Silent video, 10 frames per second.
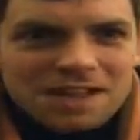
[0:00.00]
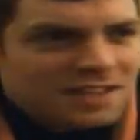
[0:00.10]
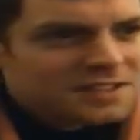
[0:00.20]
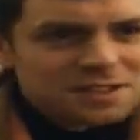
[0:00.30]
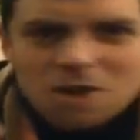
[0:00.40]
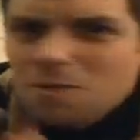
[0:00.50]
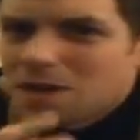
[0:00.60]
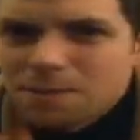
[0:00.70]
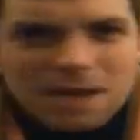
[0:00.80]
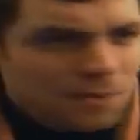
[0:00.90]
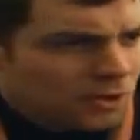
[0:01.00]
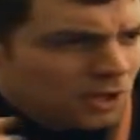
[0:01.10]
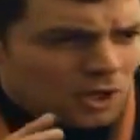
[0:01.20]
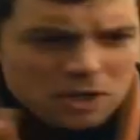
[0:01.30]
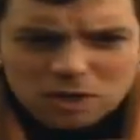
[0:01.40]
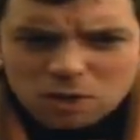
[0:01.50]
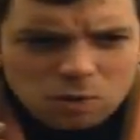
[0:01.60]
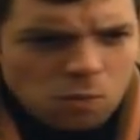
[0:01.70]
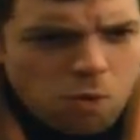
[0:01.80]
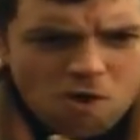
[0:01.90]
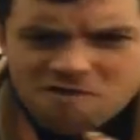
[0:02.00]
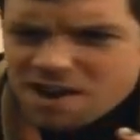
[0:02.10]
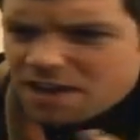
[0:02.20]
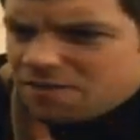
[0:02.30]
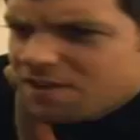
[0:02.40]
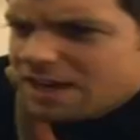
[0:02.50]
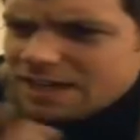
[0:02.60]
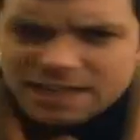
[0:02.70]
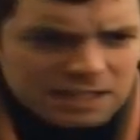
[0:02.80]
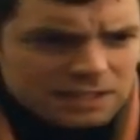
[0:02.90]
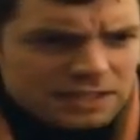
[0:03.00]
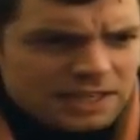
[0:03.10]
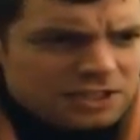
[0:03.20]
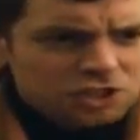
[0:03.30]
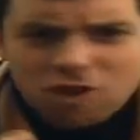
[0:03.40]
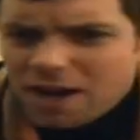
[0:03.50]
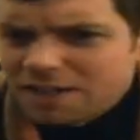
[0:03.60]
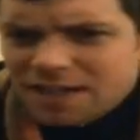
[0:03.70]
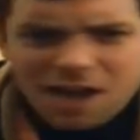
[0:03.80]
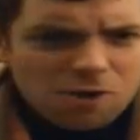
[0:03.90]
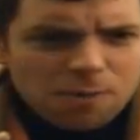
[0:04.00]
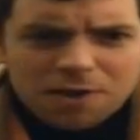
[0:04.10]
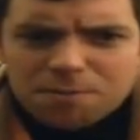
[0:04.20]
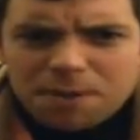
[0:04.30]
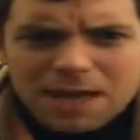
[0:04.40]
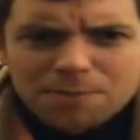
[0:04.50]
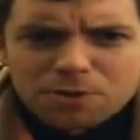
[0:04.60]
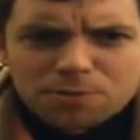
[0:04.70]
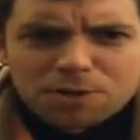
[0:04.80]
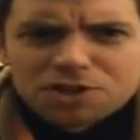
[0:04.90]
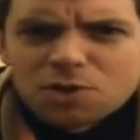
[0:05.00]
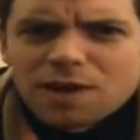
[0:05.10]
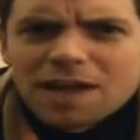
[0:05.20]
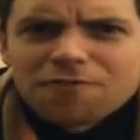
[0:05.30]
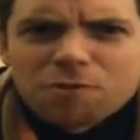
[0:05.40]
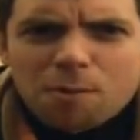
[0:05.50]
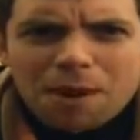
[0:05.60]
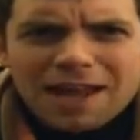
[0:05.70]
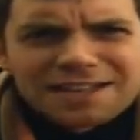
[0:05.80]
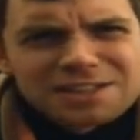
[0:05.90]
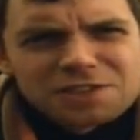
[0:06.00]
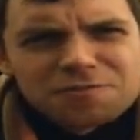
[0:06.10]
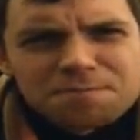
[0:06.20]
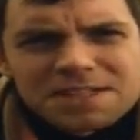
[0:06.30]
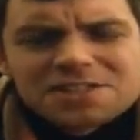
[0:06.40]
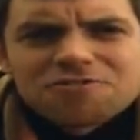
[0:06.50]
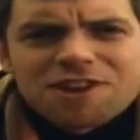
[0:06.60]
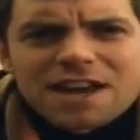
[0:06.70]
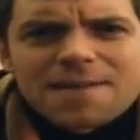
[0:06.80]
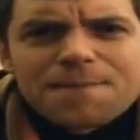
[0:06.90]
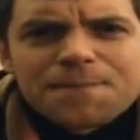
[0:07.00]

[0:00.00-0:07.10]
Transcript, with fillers: There's so many people worrying and feeling guilty and trying to help other people, but doing it from a place of misery,